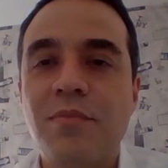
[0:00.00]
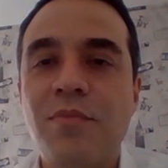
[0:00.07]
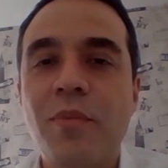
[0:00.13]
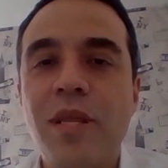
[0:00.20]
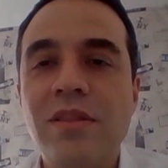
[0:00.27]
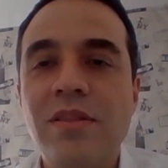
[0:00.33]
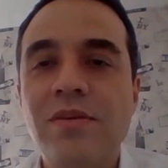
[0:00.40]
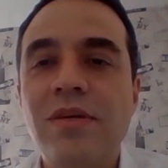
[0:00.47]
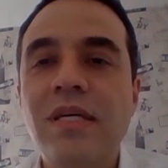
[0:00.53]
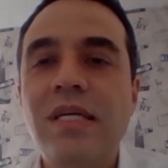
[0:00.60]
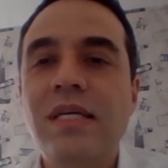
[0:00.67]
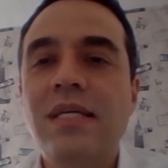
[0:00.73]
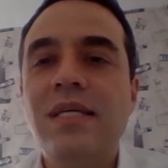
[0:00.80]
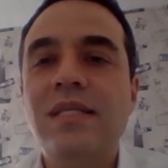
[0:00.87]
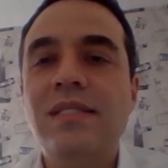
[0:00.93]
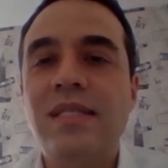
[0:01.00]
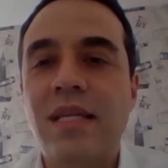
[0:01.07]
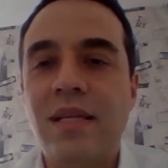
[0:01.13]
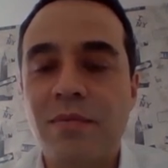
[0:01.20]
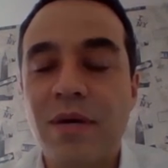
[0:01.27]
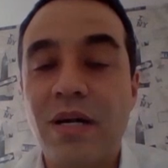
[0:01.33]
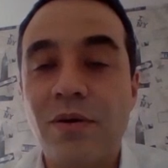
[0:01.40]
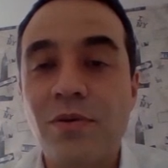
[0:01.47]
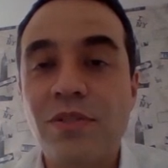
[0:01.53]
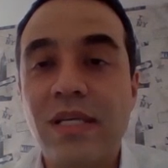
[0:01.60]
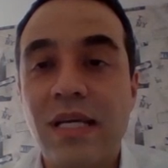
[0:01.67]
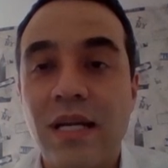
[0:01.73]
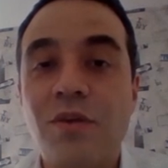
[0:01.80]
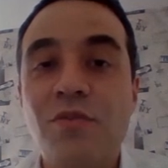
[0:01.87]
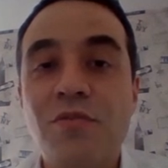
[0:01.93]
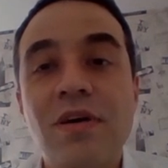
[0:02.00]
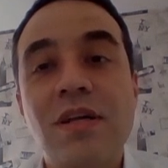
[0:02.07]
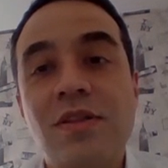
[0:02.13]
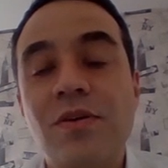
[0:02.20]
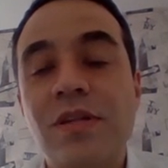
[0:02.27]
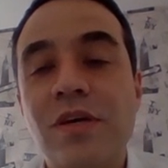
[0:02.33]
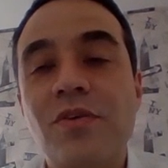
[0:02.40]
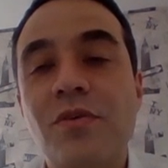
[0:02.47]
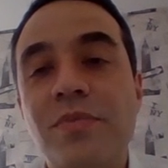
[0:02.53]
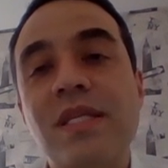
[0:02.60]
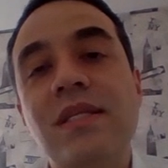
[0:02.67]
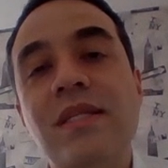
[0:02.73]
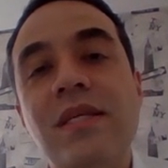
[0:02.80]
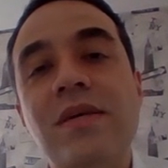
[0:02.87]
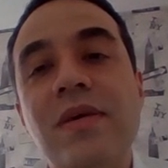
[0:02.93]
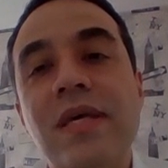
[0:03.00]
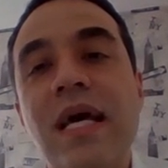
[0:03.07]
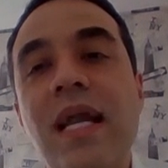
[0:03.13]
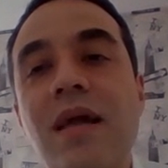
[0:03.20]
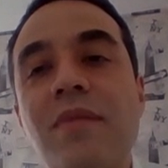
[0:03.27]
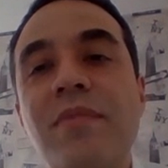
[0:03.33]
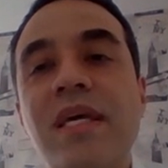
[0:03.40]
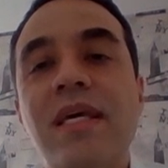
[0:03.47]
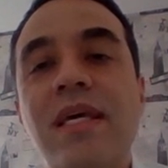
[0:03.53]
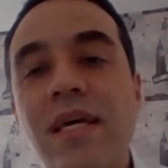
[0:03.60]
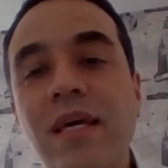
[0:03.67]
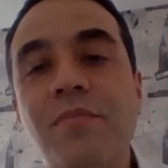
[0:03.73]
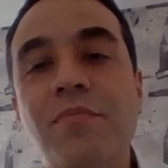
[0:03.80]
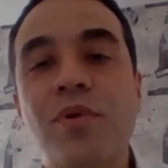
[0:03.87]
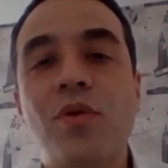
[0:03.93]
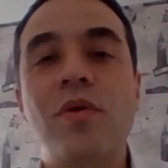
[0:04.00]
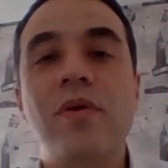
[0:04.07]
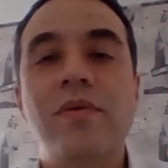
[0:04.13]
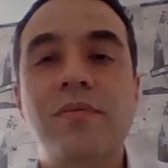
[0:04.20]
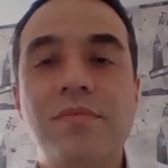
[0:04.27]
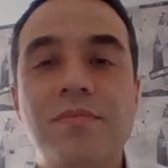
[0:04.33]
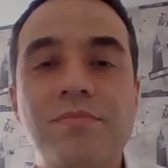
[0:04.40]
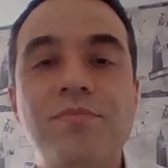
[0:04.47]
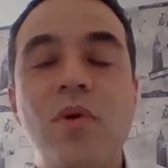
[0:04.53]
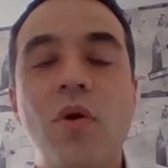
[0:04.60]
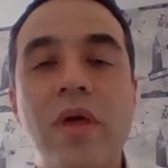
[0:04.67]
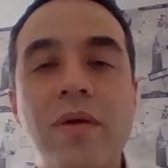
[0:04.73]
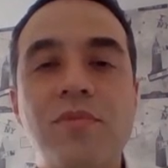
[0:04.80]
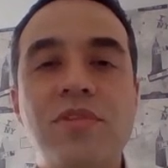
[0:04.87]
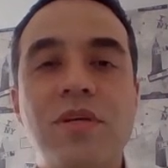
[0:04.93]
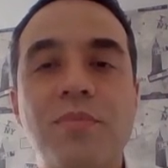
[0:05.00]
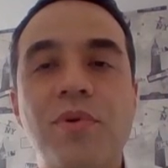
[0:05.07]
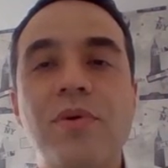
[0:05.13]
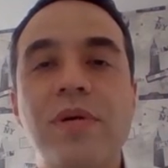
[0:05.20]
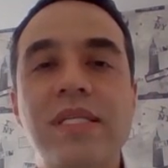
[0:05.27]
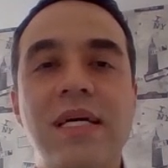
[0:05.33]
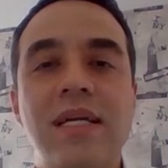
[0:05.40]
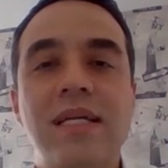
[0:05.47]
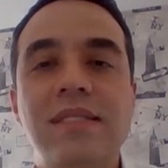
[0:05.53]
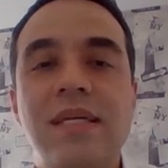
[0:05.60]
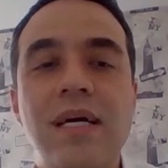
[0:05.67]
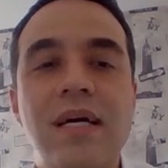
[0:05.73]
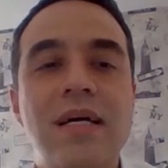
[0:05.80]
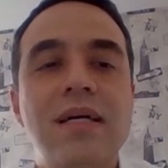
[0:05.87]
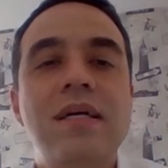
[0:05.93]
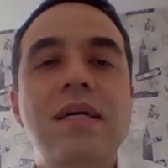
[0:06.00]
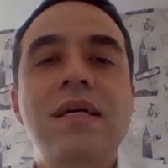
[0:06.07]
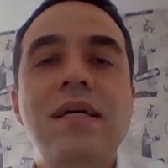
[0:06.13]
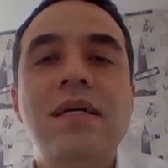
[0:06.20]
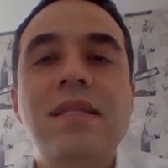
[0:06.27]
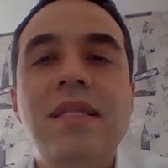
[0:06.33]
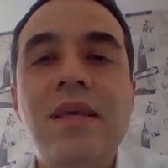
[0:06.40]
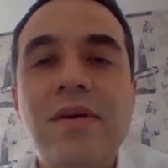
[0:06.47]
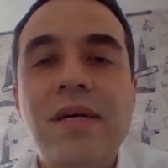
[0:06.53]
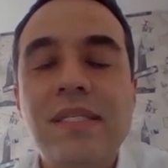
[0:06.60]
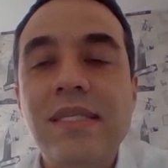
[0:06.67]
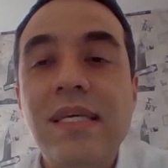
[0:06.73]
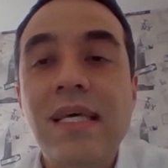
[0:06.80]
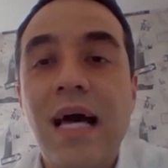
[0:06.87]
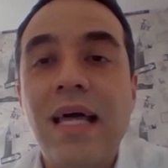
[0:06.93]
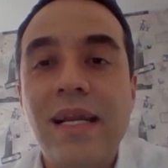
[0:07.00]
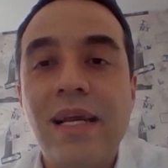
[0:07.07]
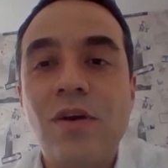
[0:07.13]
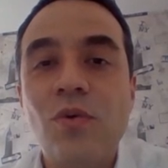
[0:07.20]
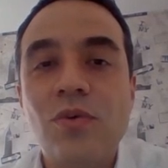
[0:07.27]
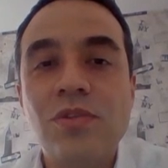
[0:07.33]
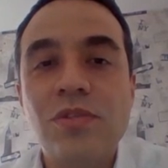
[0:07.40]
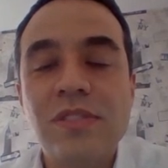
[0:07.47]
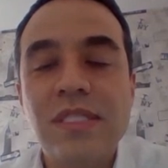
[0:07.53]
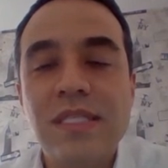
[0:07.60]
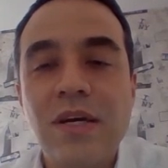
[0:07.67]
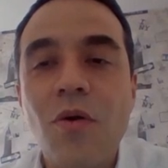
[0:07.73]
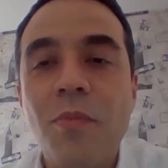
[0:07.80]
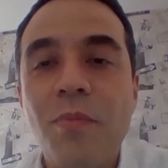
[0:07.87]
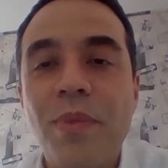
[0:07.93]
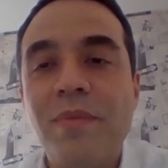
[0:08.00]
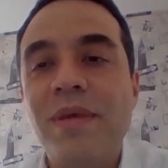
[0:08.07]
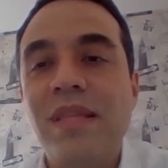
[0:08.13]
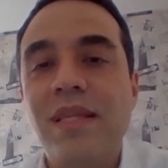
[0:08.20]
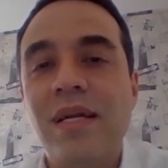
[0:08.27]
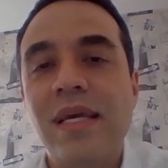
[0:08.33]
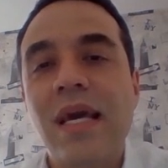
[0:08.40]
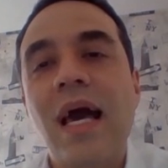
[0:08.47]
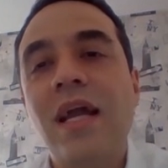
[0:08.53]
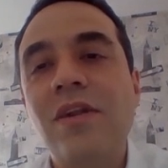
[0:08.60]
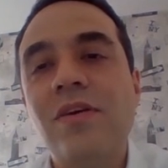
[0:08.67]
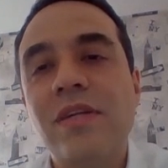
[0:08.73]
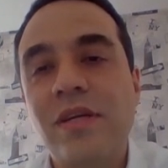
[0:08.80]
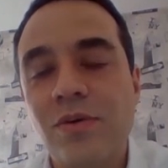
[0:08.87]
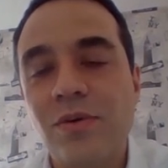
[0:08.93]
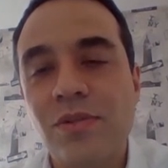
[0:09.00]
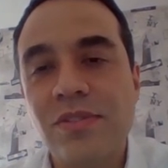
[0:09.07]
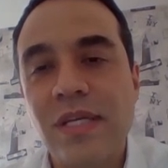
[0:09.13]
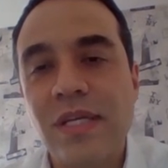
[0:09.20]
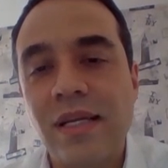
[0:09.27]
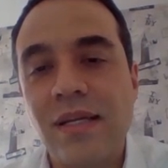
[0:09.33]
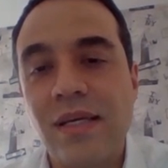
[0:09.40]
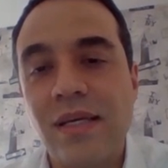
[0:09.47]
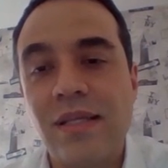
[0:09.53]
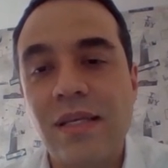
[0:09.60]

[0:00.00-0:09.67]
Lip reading: system and little by little guarantee to profit from the entire transmission system.